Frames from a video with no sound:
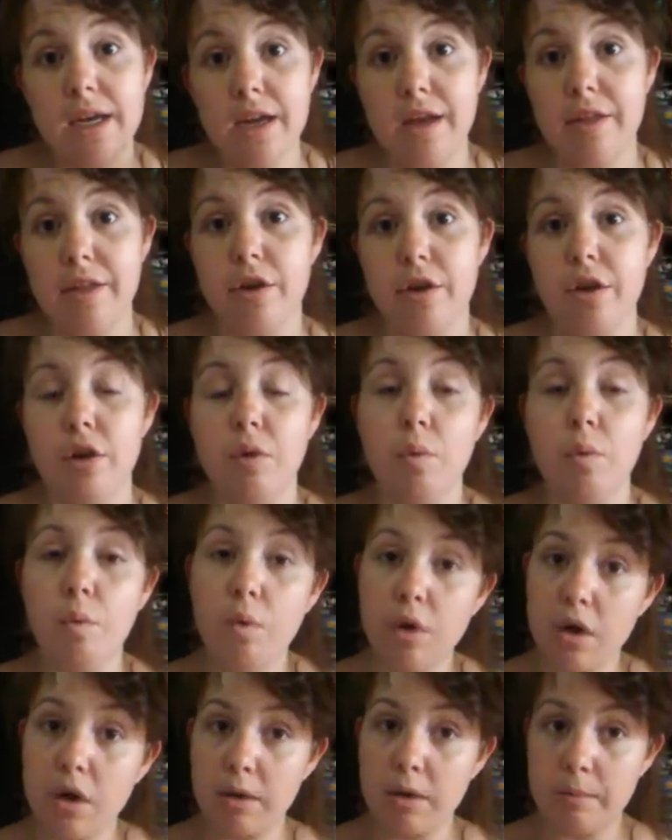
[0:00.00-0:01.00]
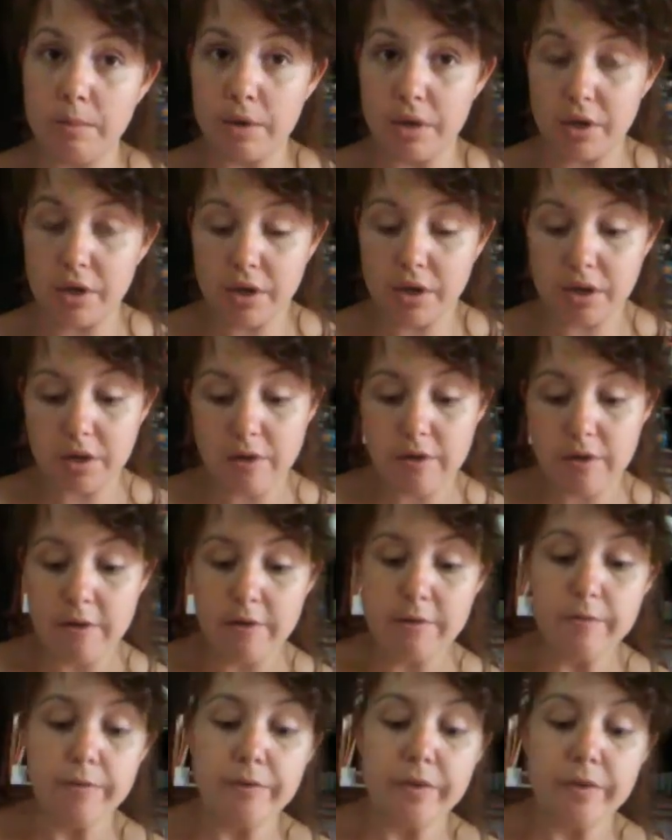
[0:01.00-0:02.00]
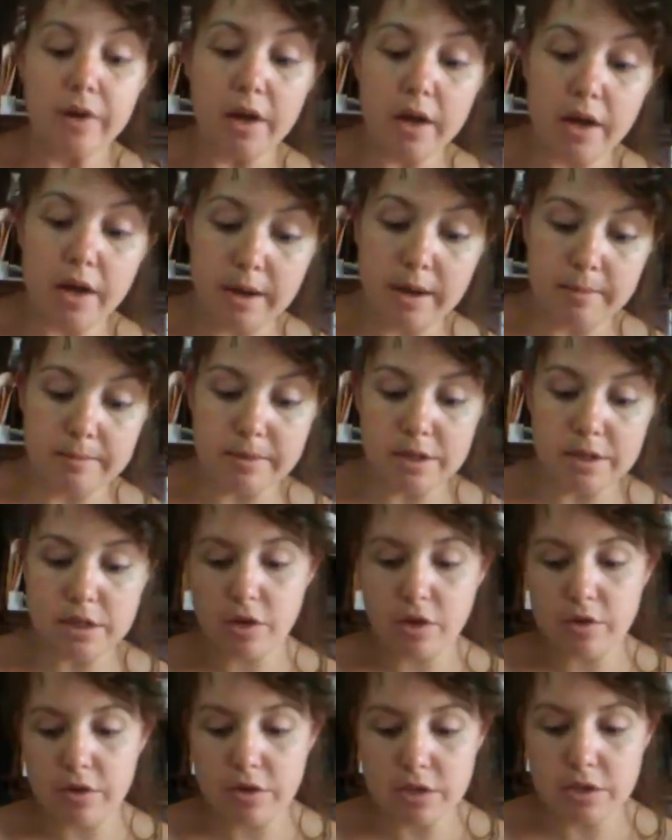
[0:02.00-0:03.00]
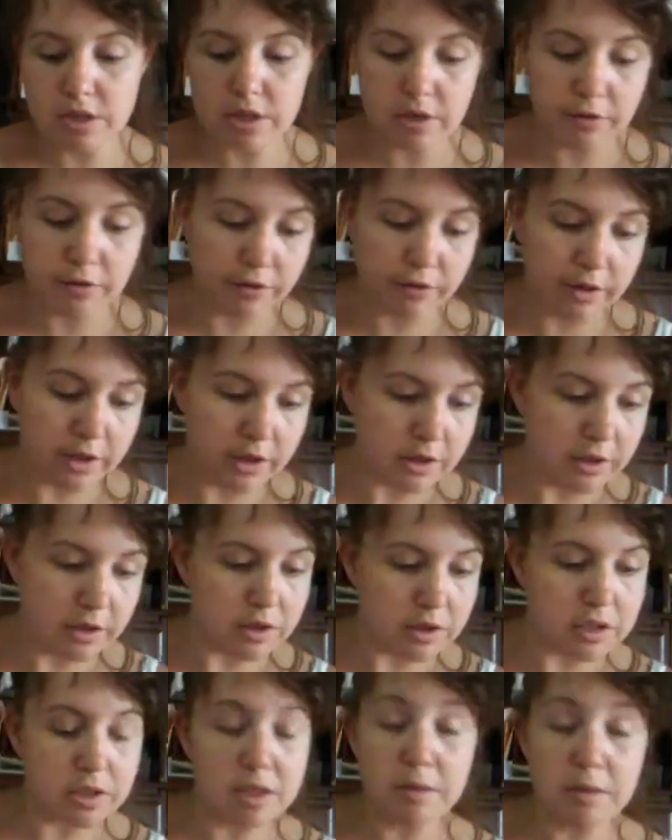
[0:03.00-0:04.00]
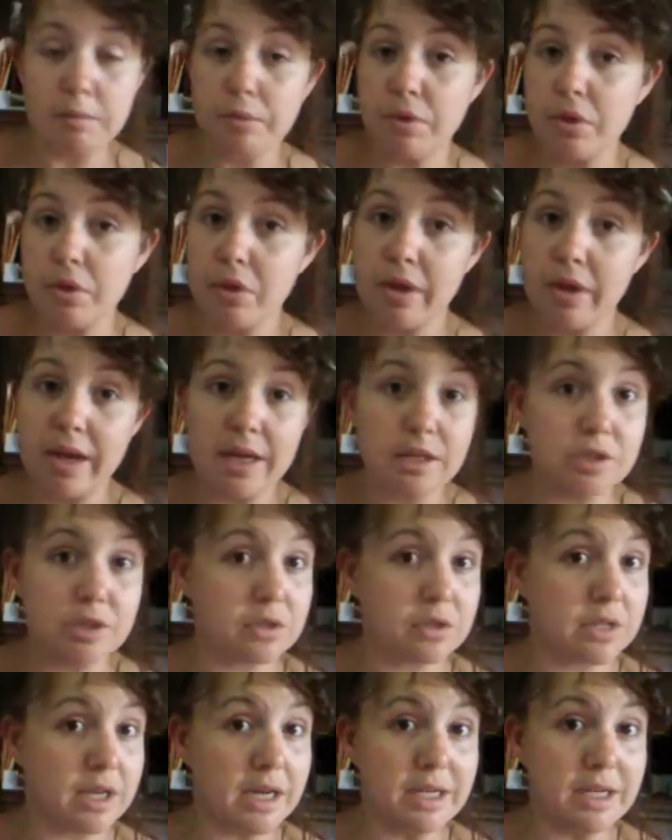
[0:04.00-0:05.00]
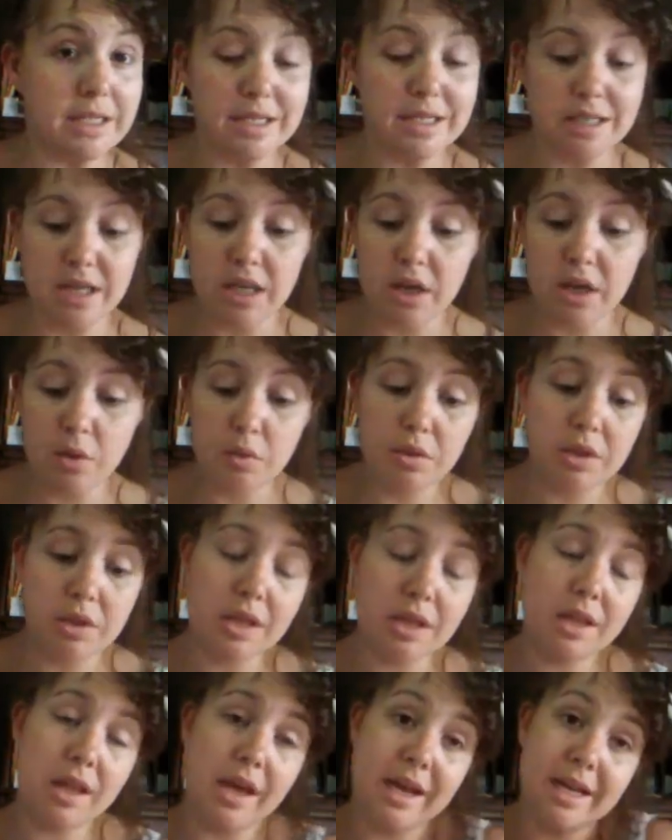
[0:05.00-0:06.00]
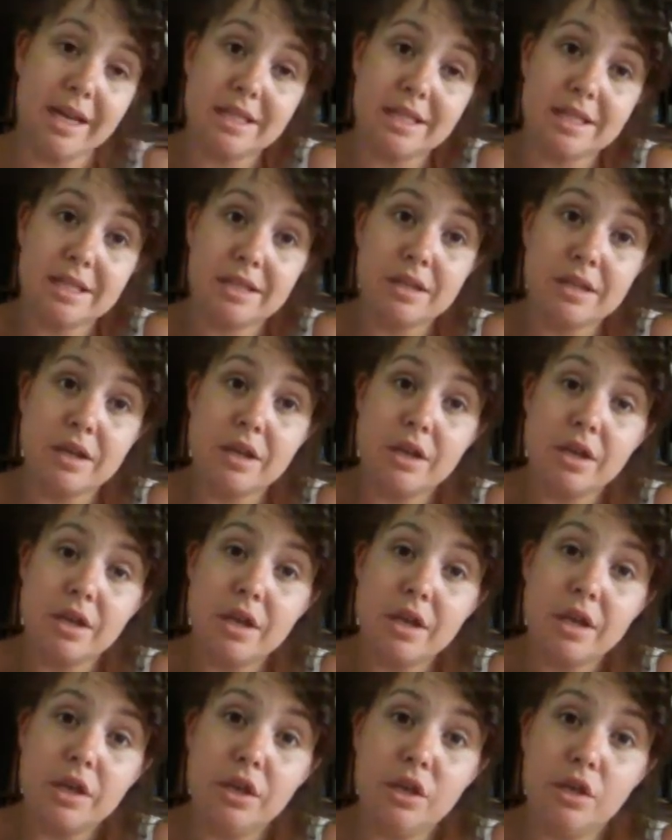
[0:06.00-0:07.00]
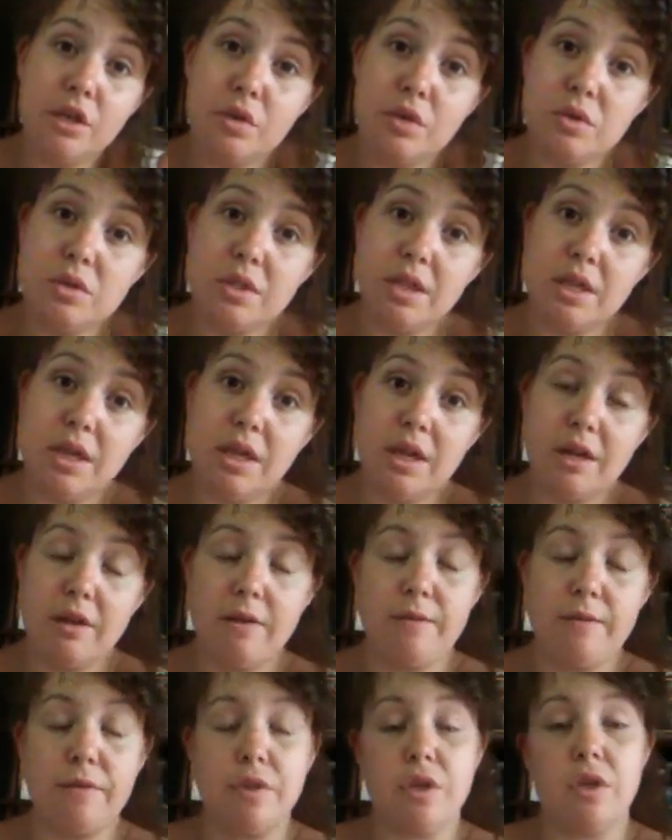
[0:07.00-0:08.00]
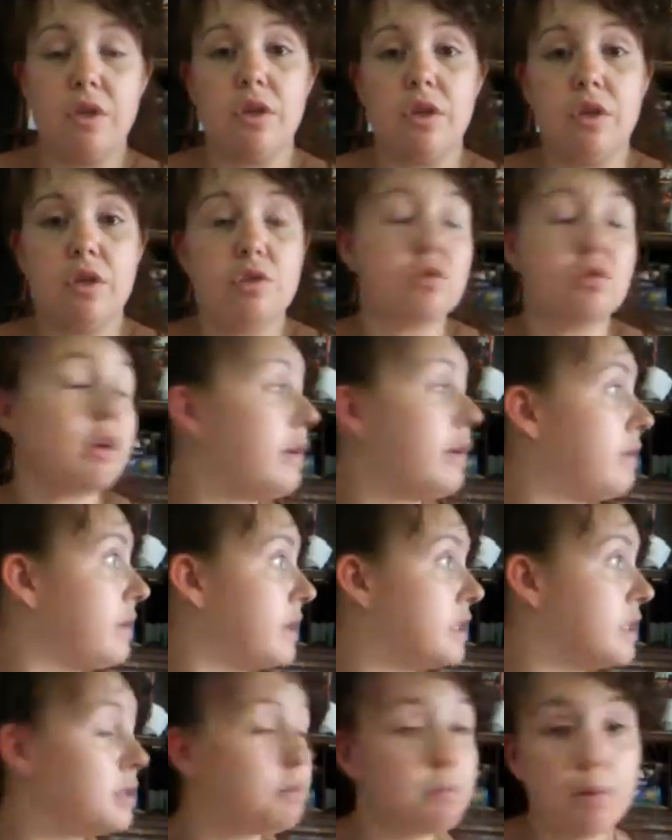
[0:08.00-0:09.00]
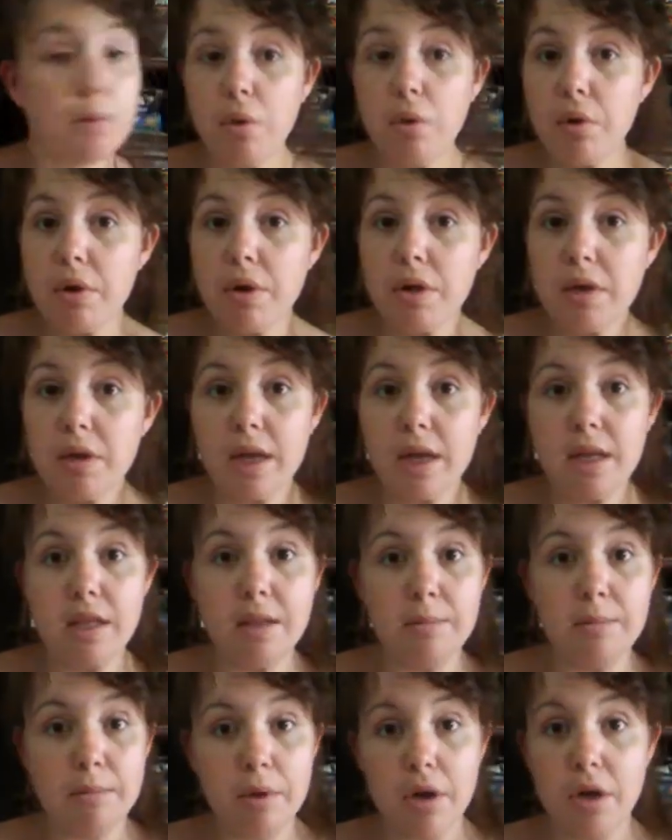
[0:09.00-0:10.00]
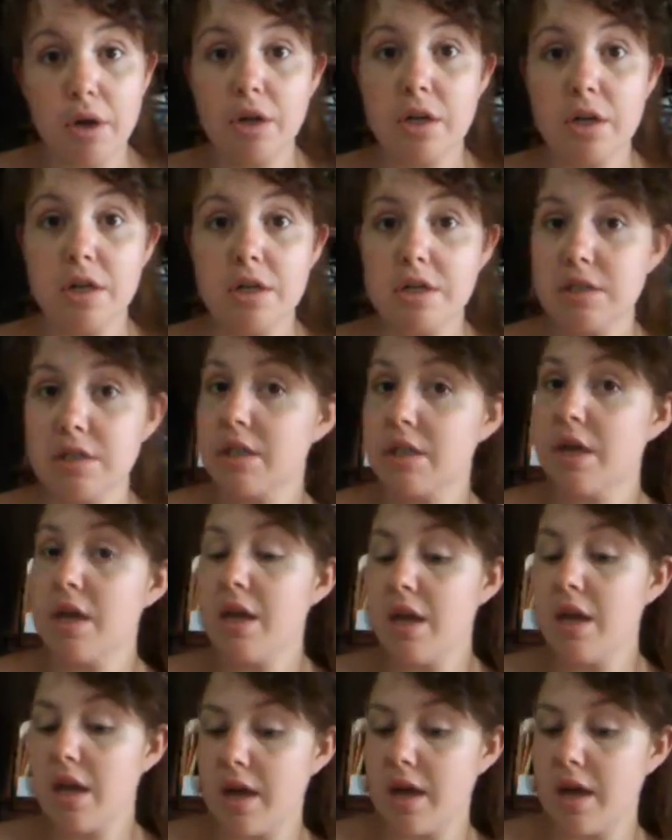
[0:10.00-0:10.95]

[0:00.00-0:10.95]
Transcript: another workbook. So there's different simple little exercises. He really likes using the dry erase board and the markers,